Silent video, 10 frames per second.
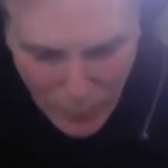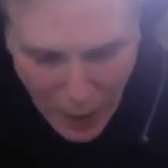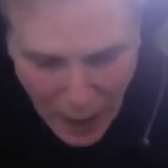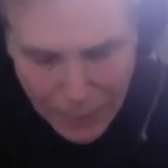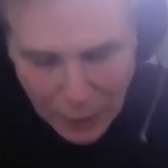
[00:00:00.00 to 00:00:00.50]

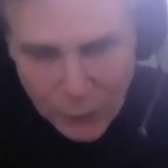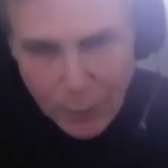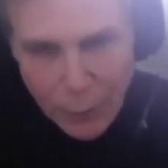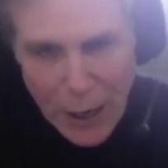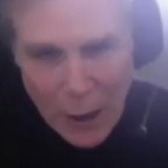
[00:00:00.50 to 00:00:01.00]
I built a
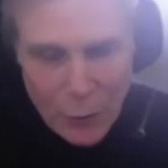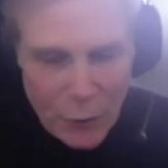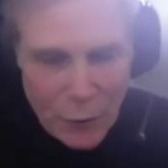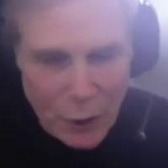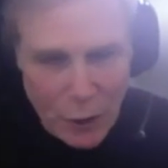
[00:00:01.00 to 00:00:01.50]
browser
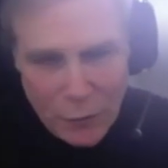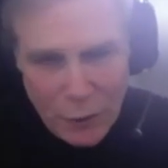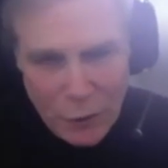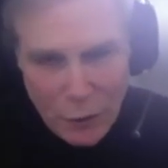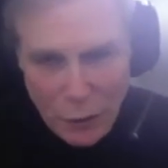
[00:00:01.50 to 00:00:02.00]
called
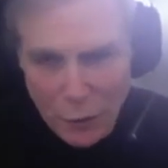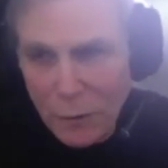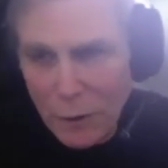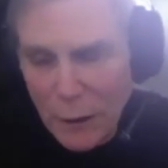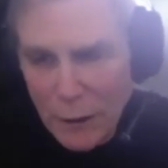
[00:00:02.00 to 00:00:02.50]
Cocoon,
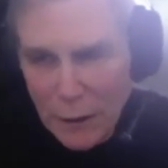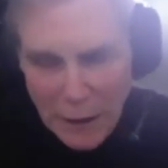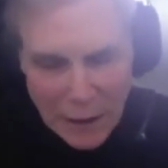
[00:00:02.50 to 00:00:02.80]
Mm-hmm.